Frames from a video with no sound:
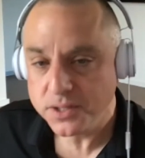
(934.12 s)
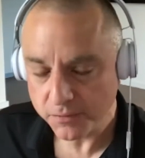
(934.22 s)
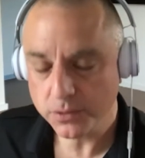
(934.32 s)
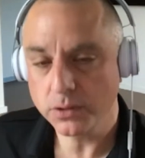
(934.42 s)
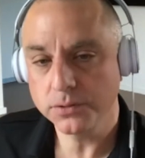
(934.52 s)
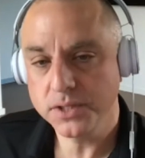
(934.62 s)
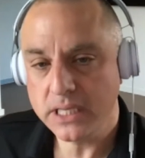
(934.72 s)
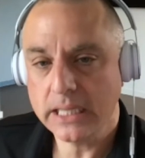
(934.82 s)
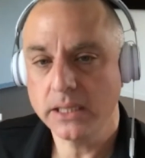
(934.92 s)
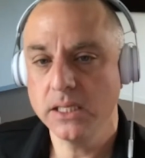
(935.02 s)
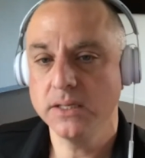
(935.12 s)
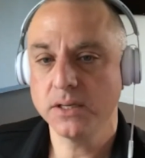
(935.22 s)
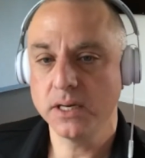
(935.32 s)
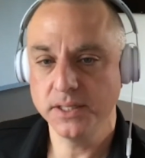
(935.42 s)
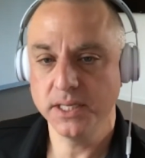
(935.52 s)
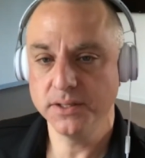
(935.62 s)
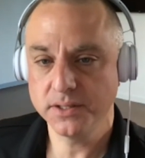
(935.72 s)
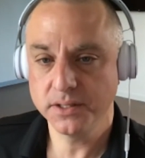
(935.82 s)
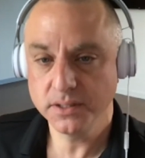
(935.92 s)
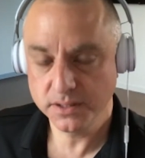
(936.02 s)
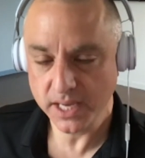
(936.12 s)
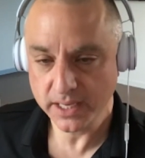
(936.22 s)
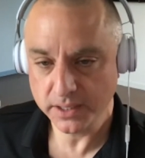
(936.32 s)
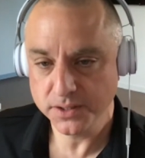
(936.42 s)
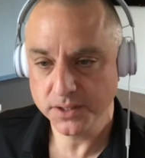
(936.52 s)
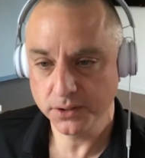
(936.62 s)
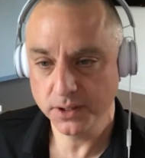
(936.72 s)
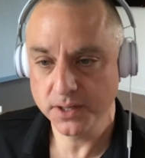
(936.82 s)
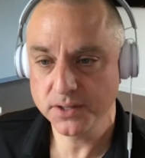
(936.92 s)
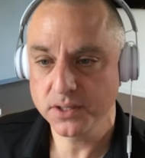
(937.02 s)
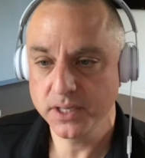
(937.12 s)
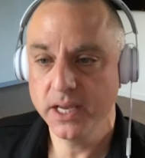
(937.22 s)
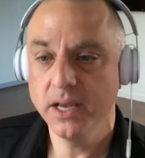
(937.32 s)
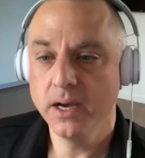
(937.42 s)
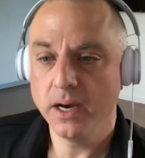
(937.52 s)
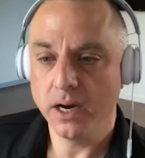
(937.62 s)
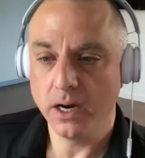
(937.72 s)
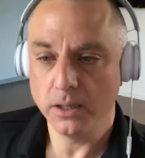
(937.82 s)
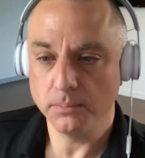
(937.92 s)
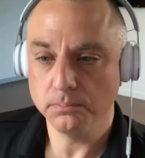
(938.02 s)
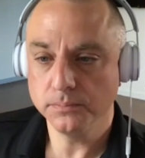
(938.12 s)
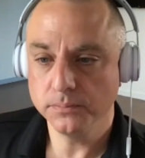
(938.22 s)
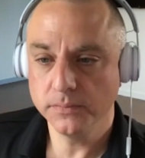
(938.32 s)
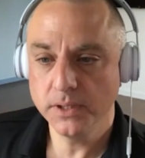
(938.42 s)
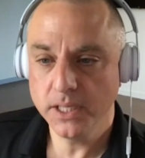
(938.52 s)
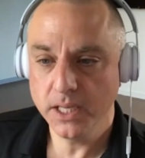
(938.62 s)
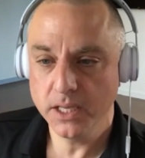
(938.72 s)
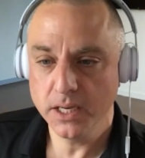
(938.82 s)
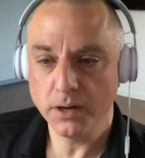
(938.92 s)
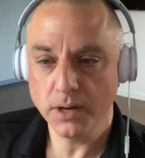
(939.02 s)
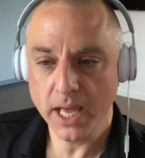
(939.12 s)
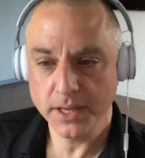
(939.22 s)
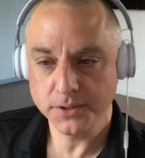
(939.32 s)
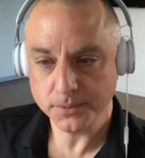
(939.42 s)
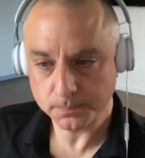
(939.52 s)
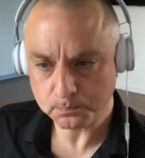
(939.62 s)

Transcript: difficult to get these ideas taken seriously, you know, and